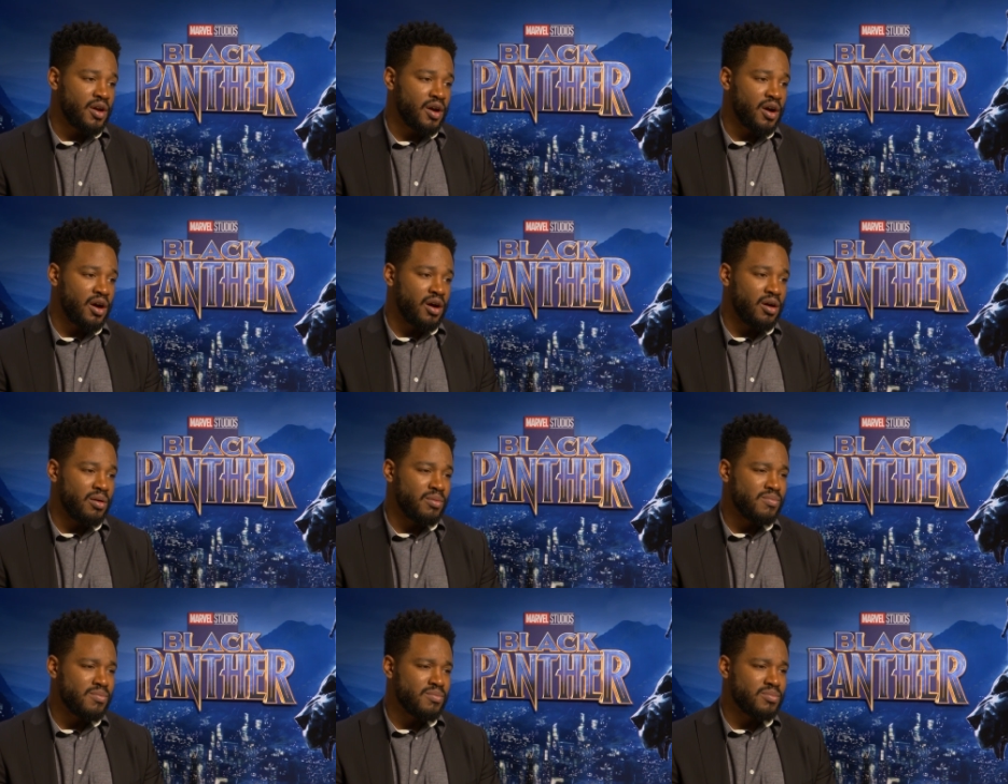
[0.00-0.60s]

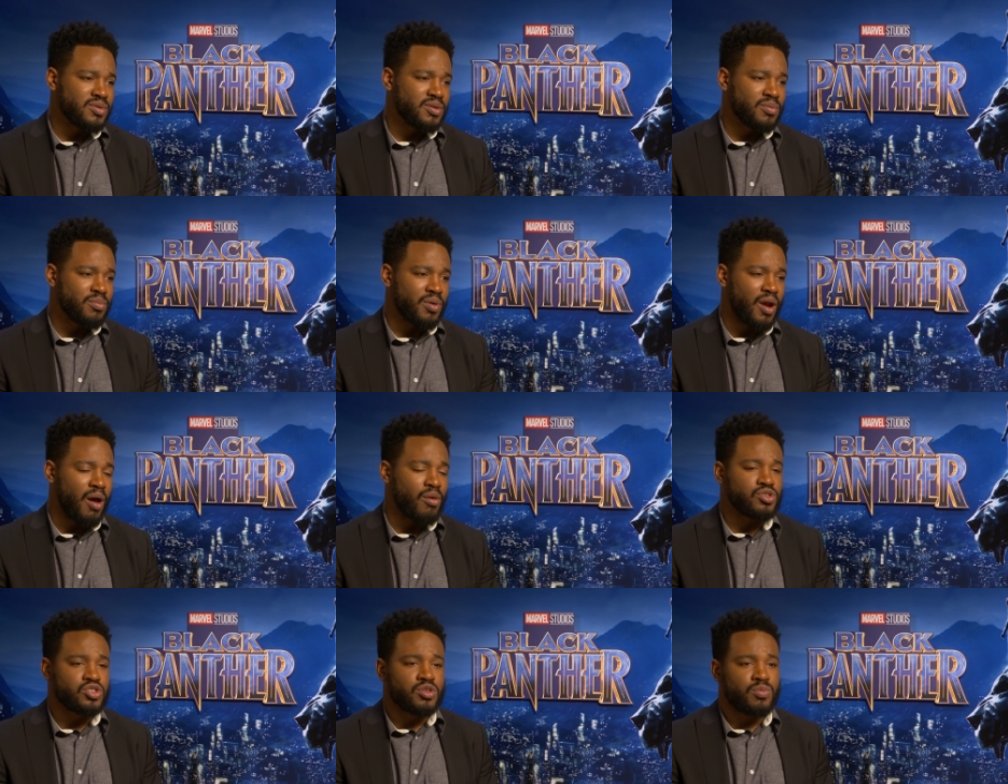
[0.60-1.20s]
Um,
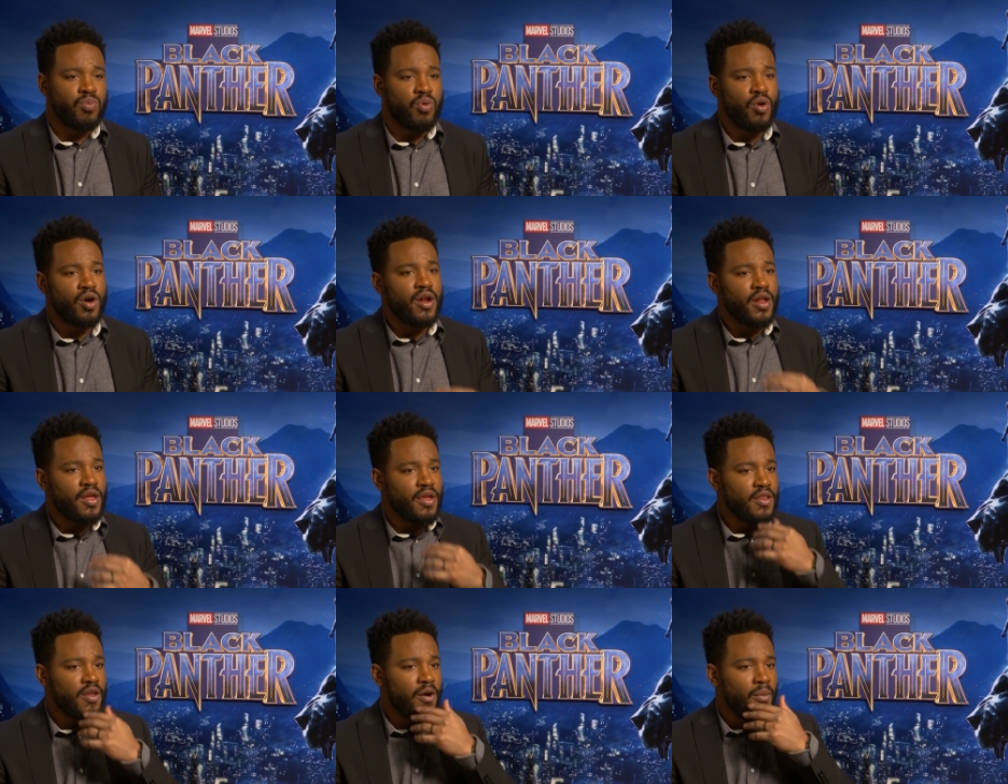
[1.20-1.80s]
but I was
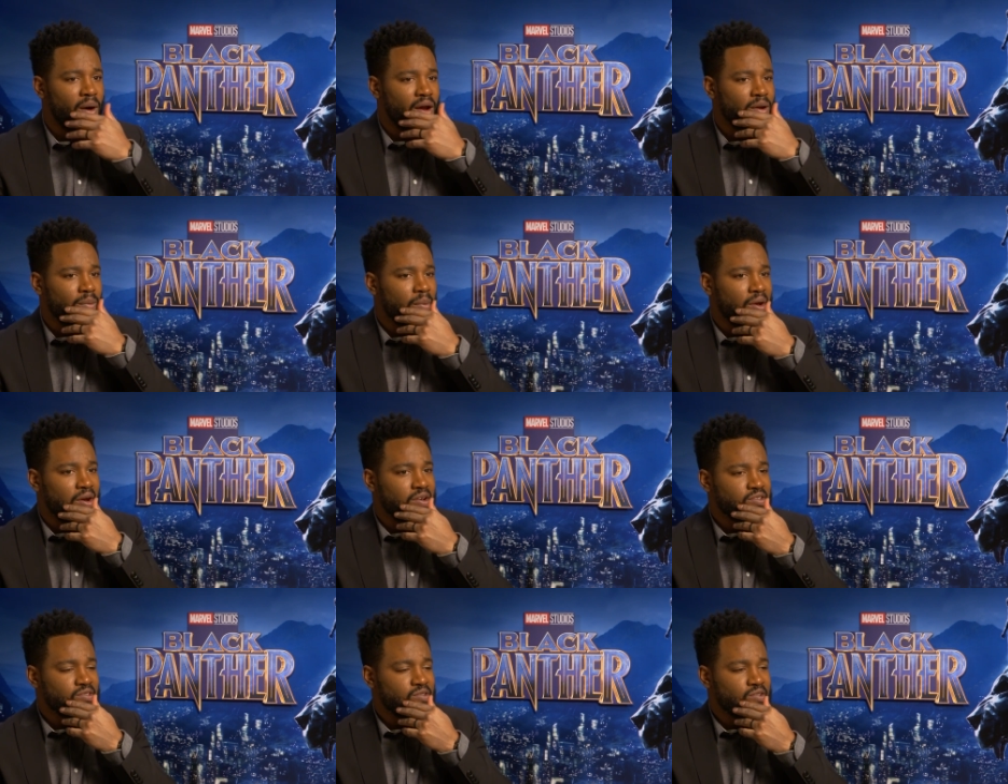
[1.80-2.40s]
supported, you know, by the,
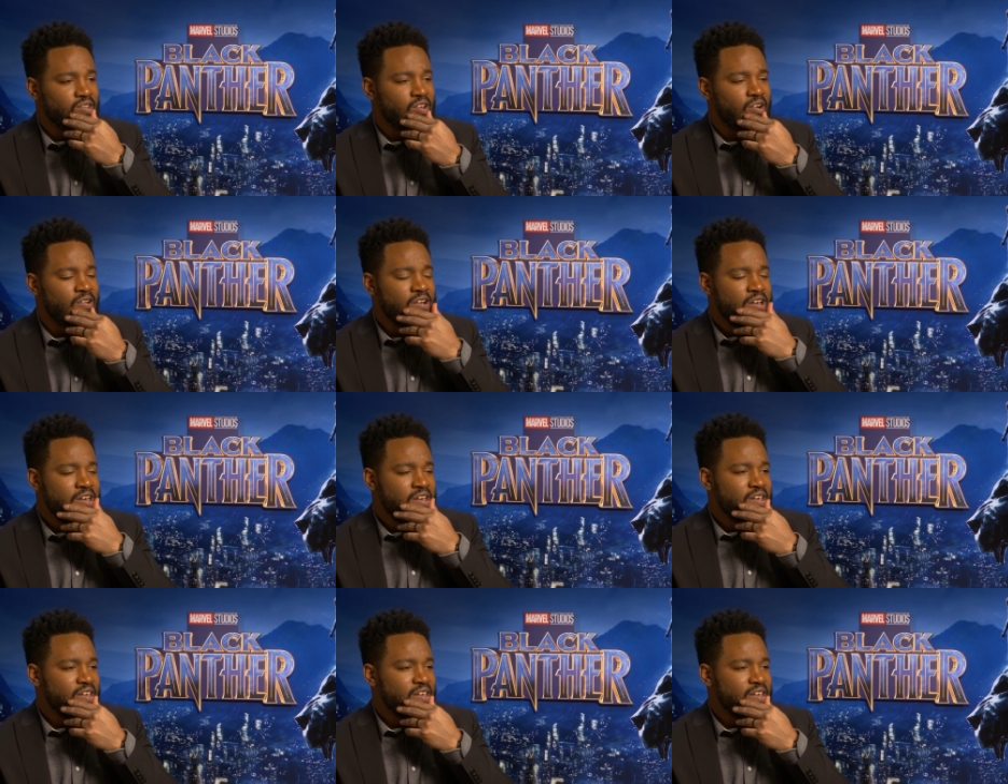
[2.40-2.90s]
by the studio.